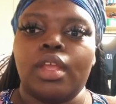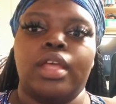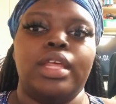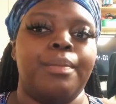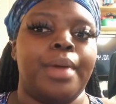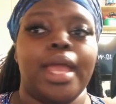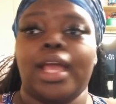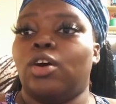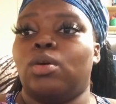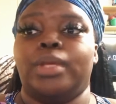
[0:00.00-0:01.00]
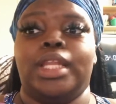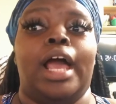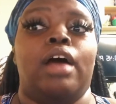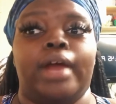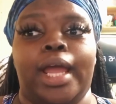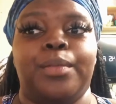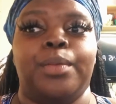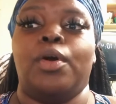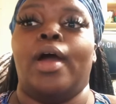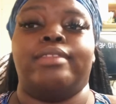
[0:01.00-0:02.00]
your bank gonna be like, all right, well,
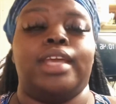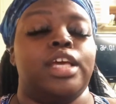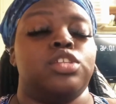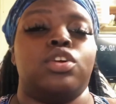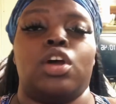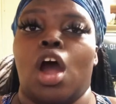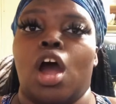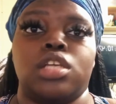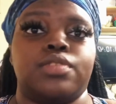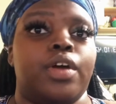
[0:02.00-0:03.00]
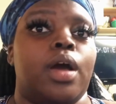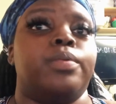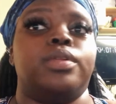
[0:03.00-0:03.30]
we're gonna have to cancel your cards for a couple